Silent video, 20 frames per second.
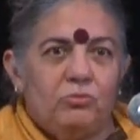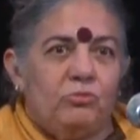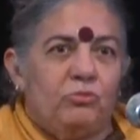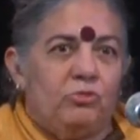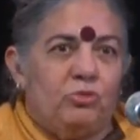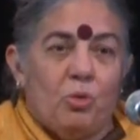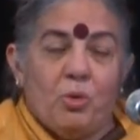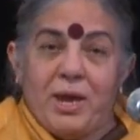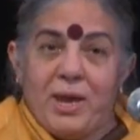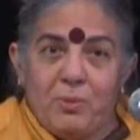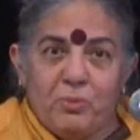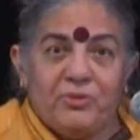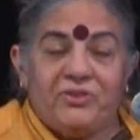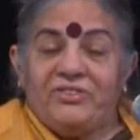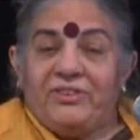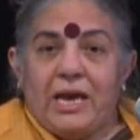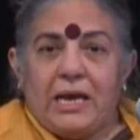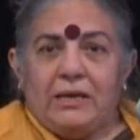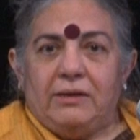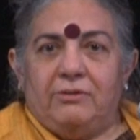So he was
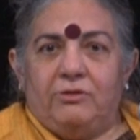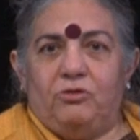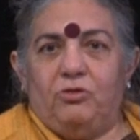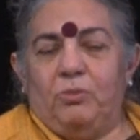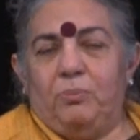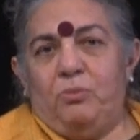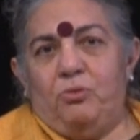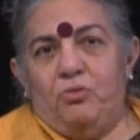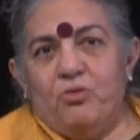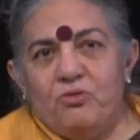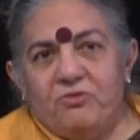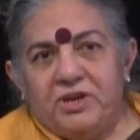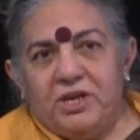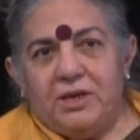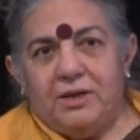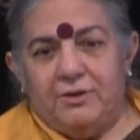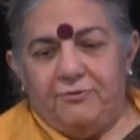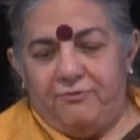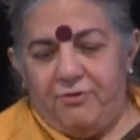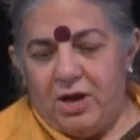sent to improve
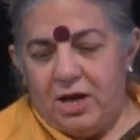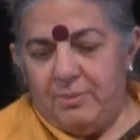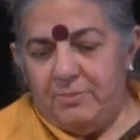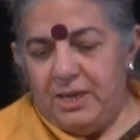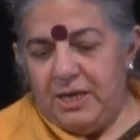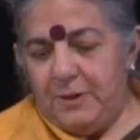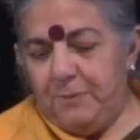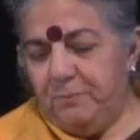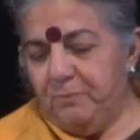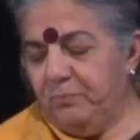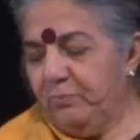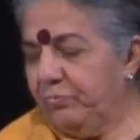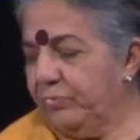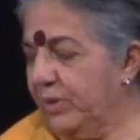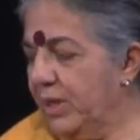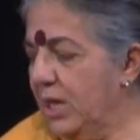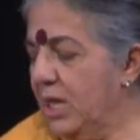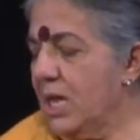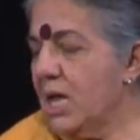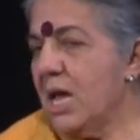Indian farming
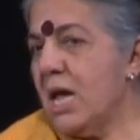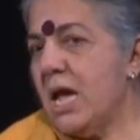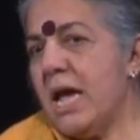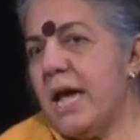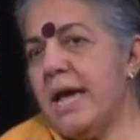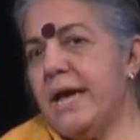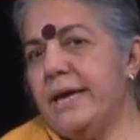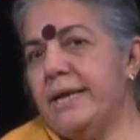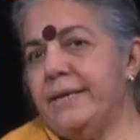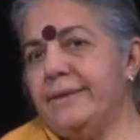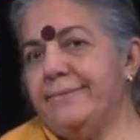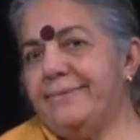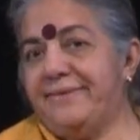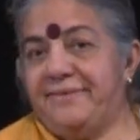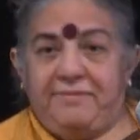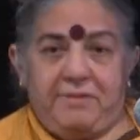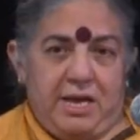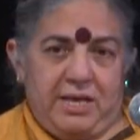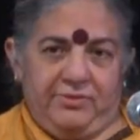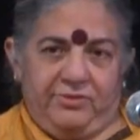and
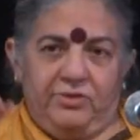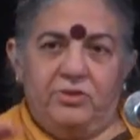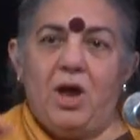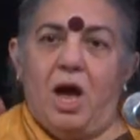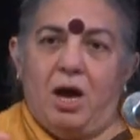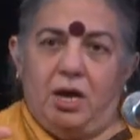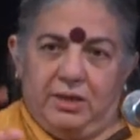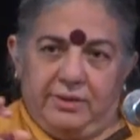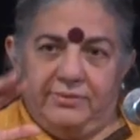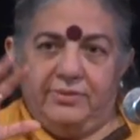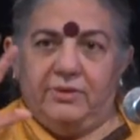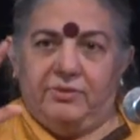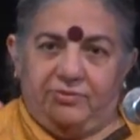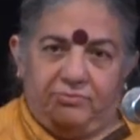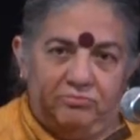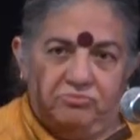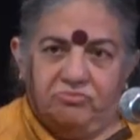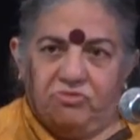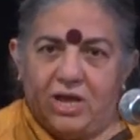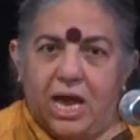start the
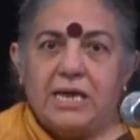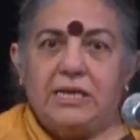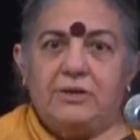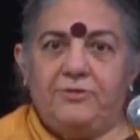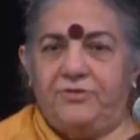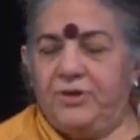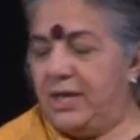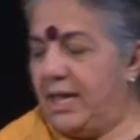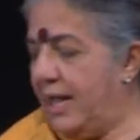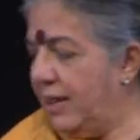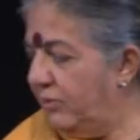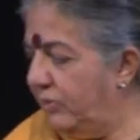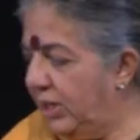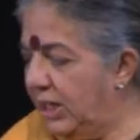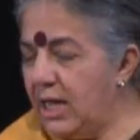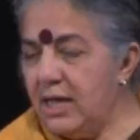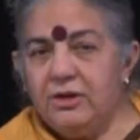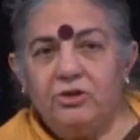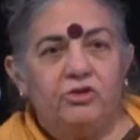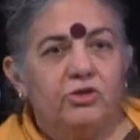scientific
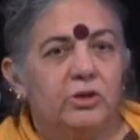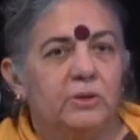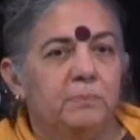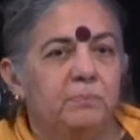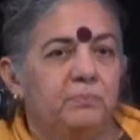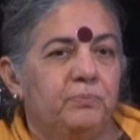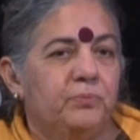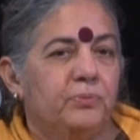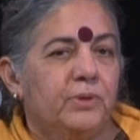agriculture.